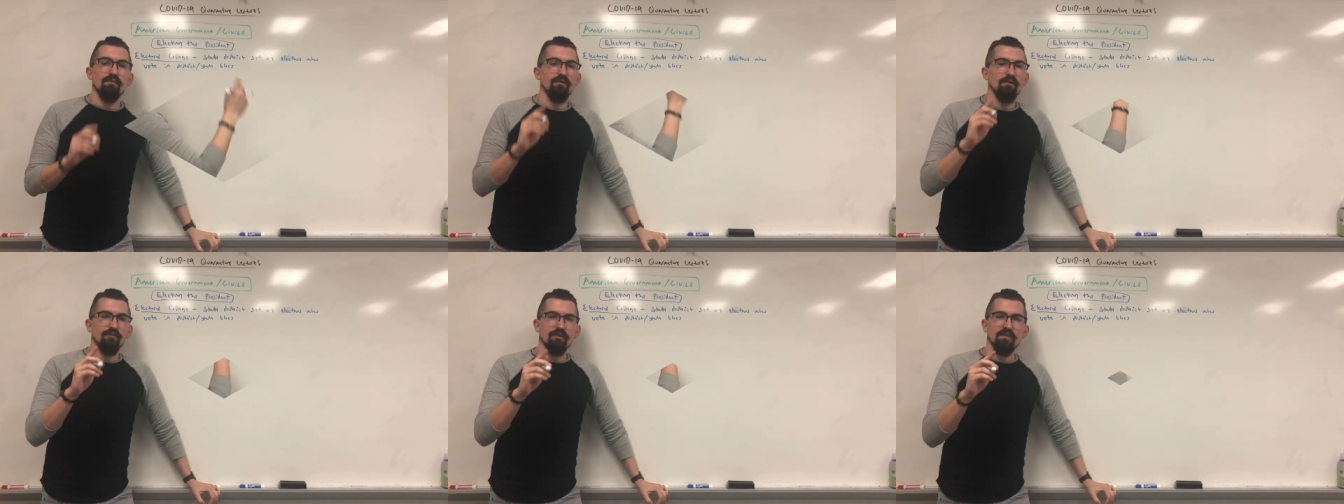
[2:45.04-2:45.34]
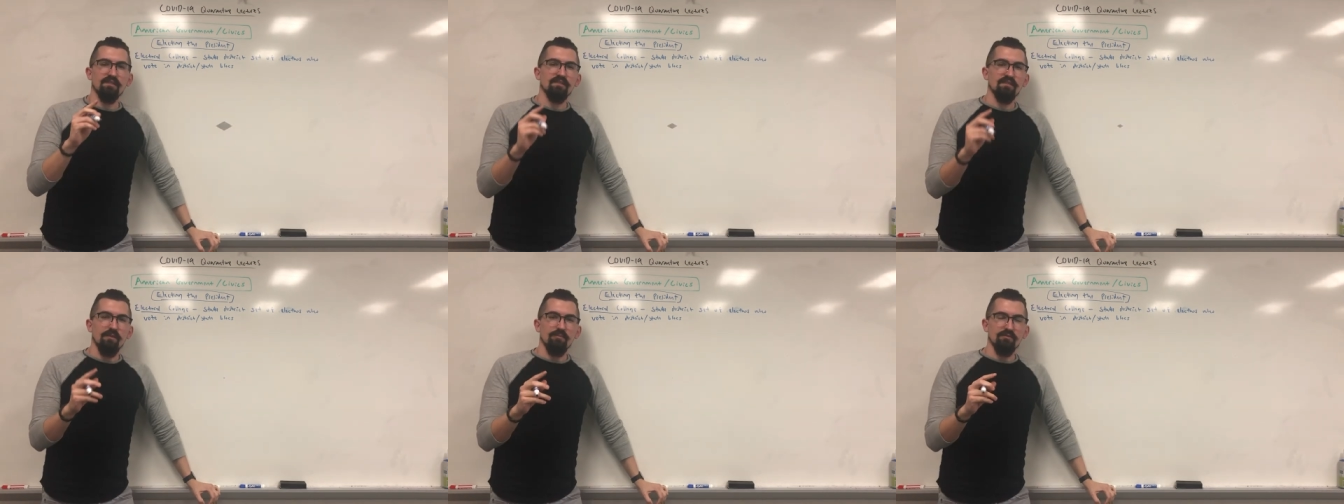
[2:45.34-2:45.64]
The only
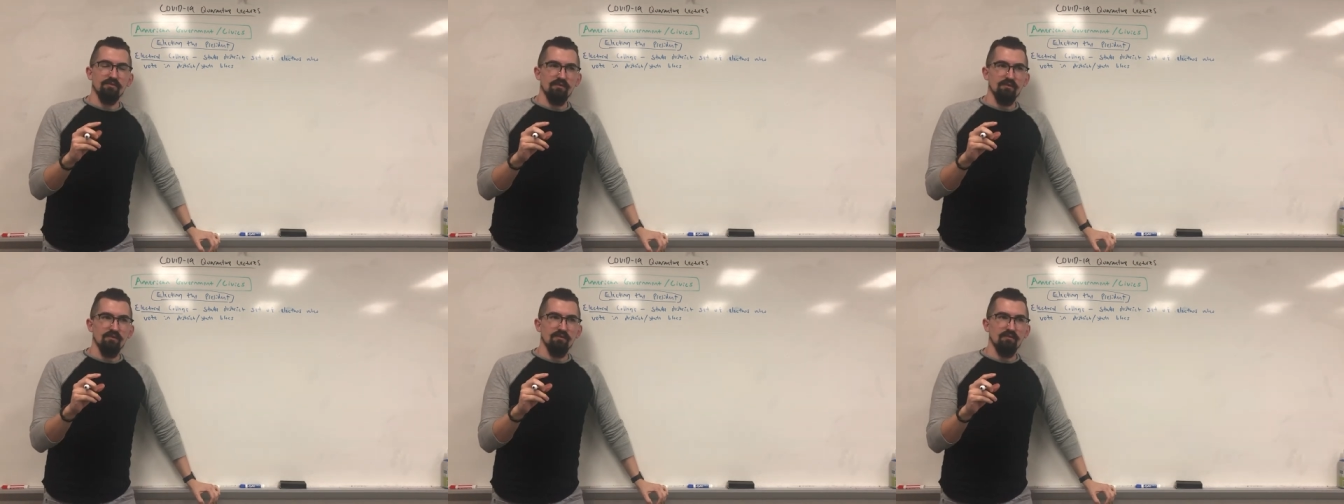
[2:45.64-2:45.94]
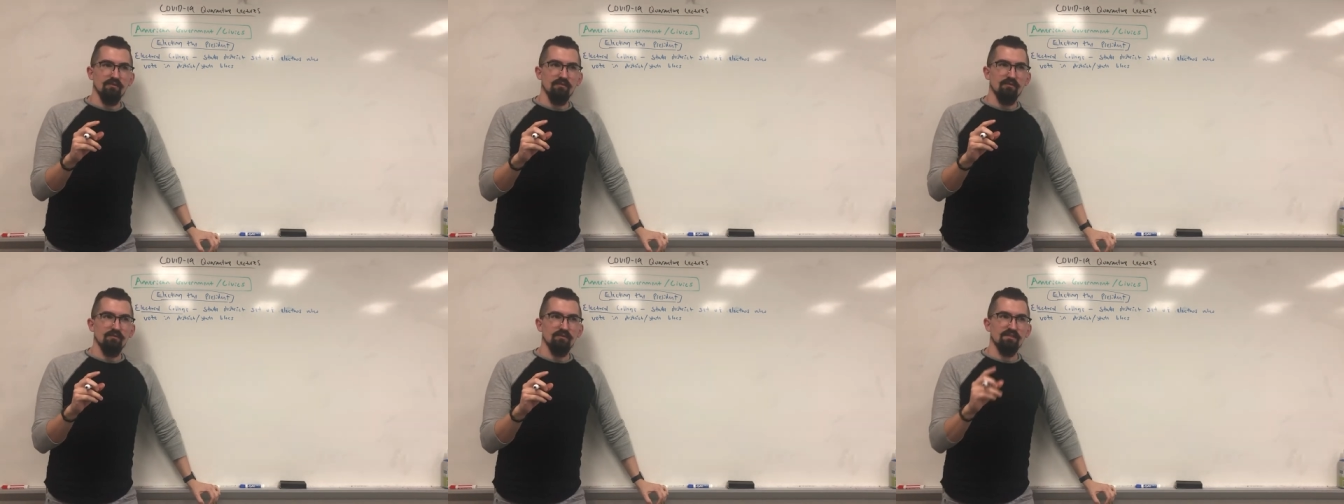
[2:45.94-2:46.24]

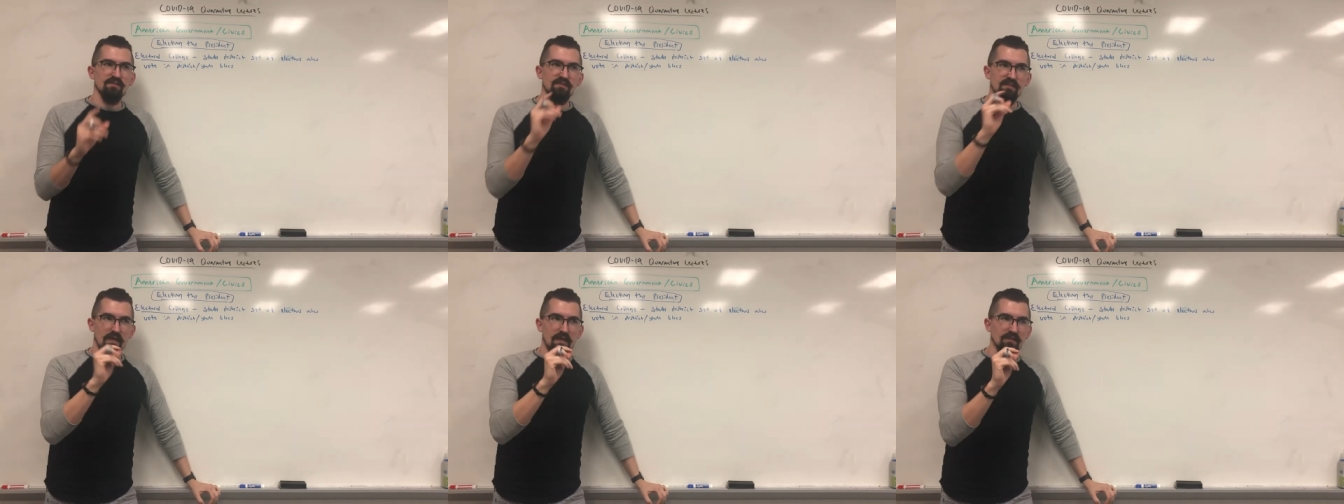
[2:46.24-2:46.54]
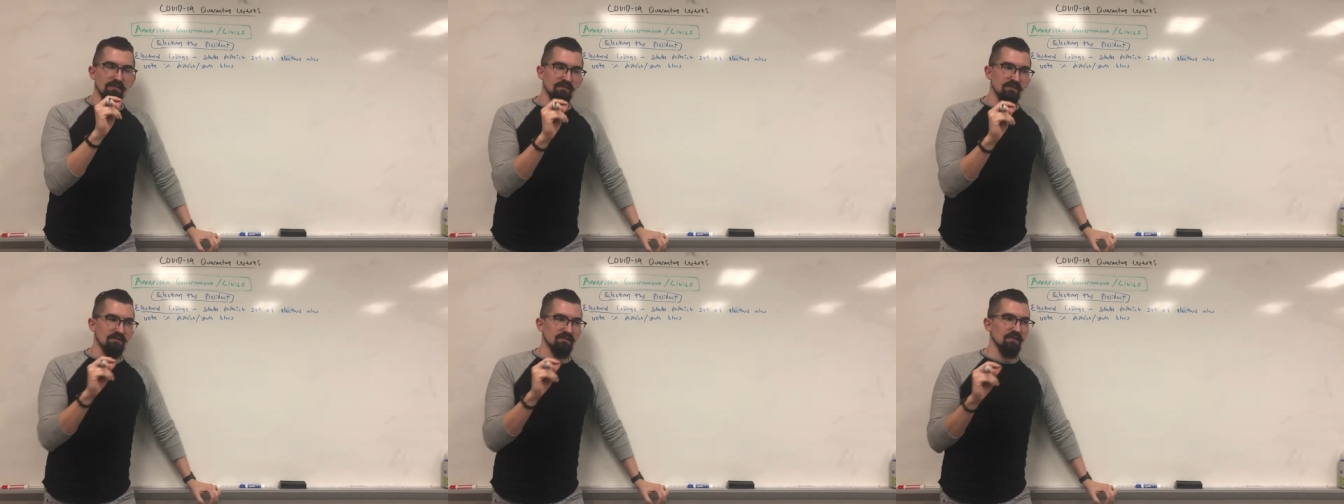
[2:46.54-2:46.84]
exceptional
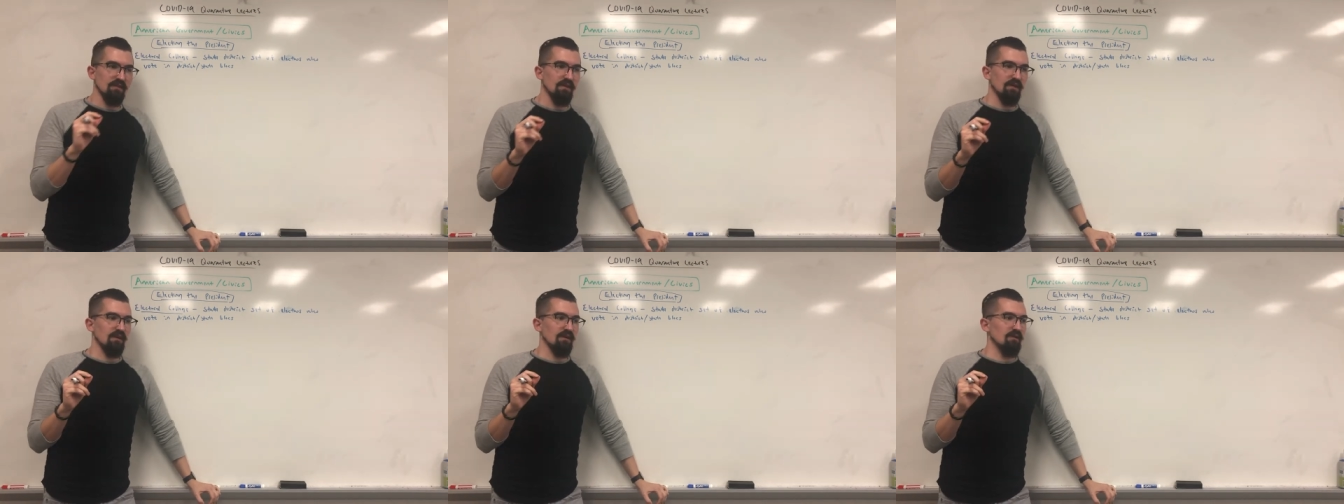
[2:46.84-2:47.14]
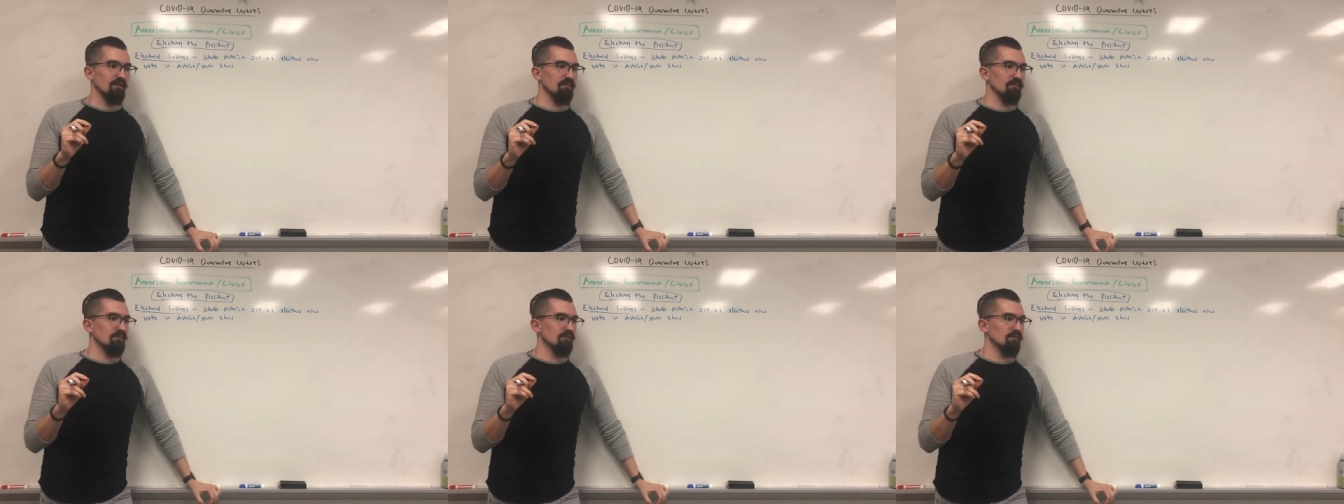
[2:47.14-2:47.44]
states
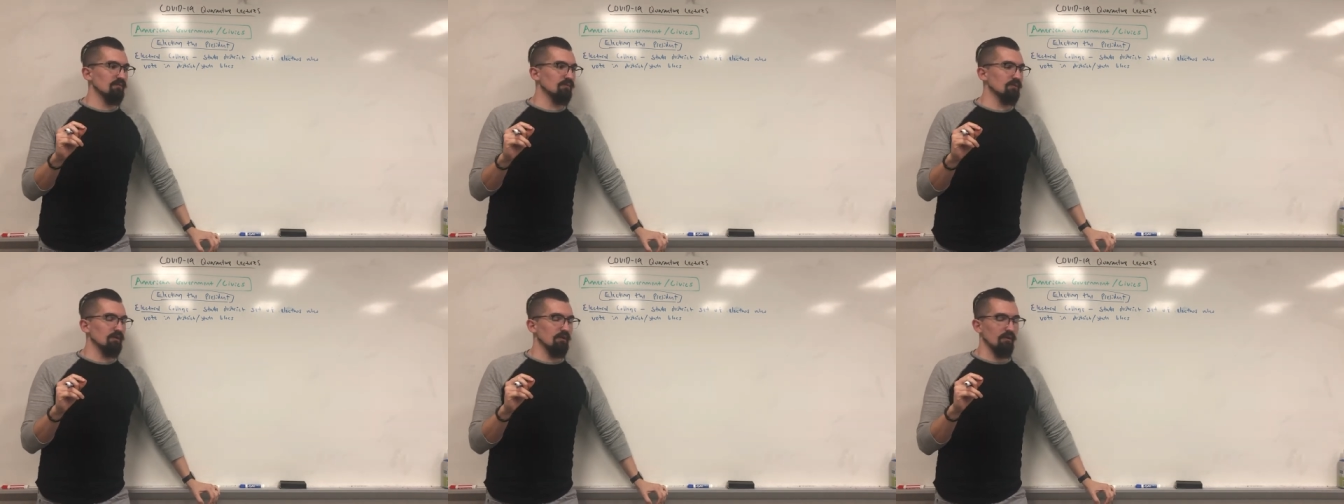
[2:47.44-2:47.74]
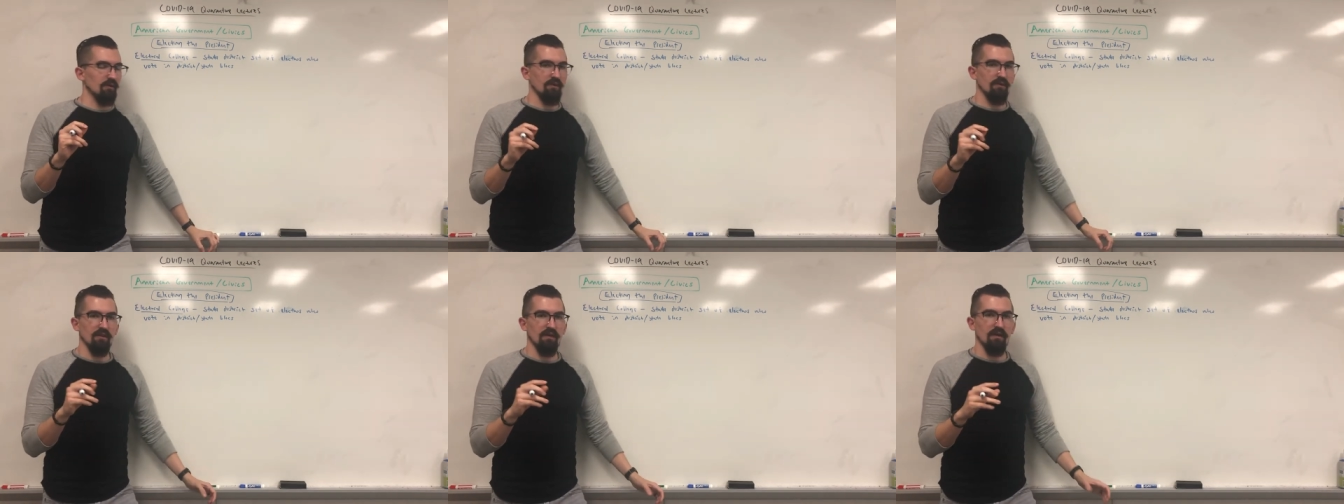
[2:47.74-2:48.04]

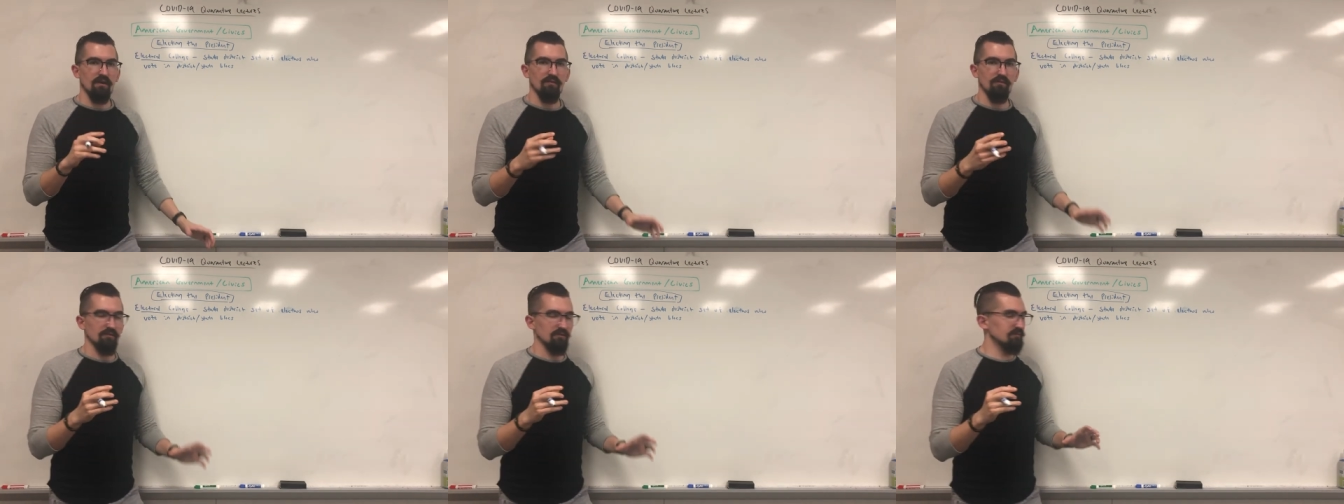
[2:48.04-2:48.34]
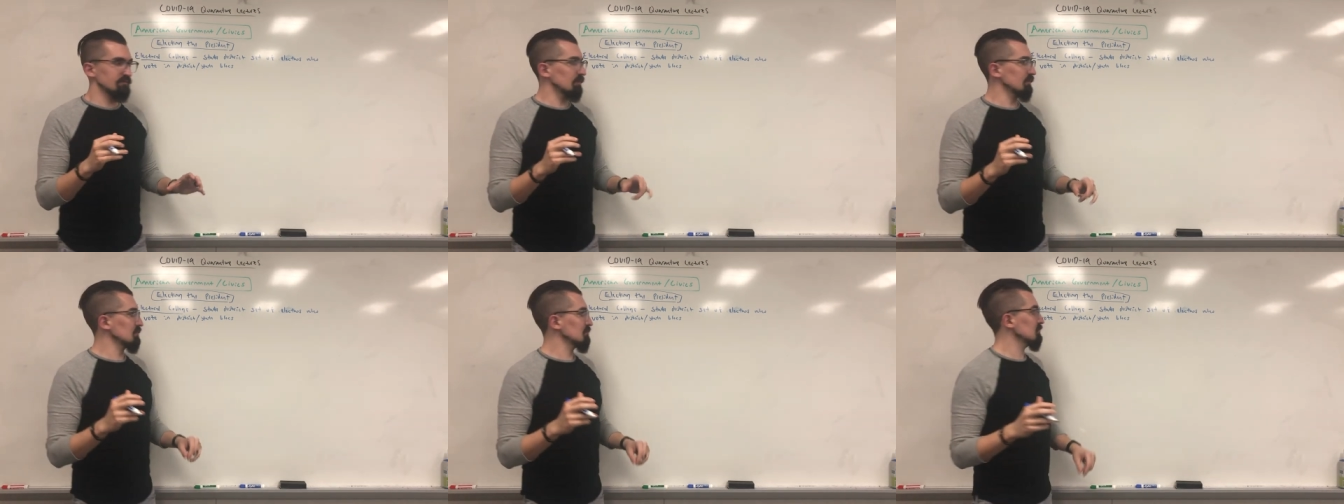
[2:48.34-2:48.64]
regarding
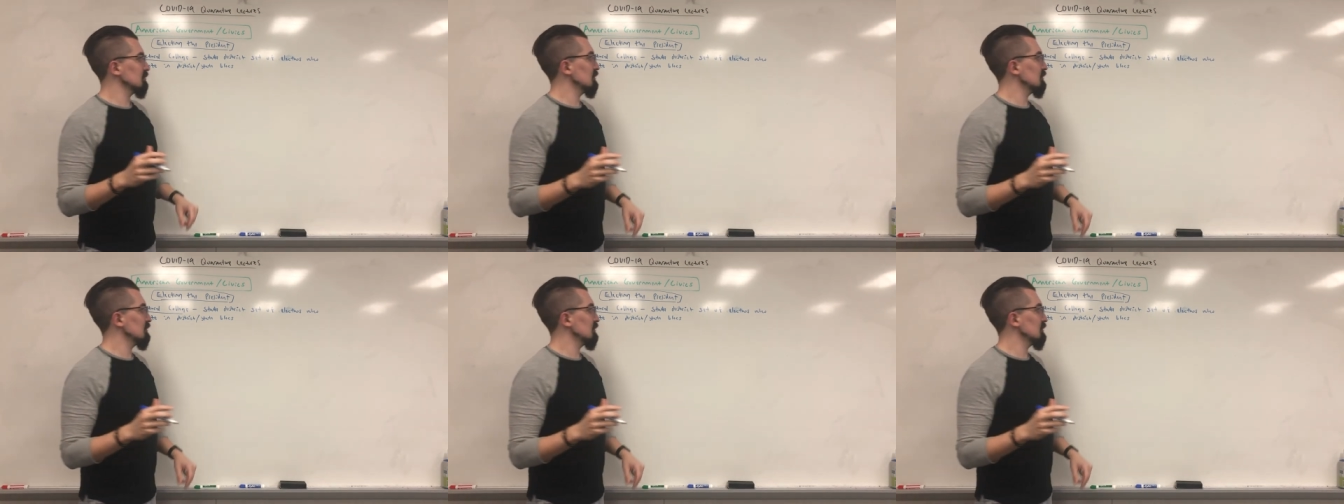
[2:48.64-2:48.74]
those voting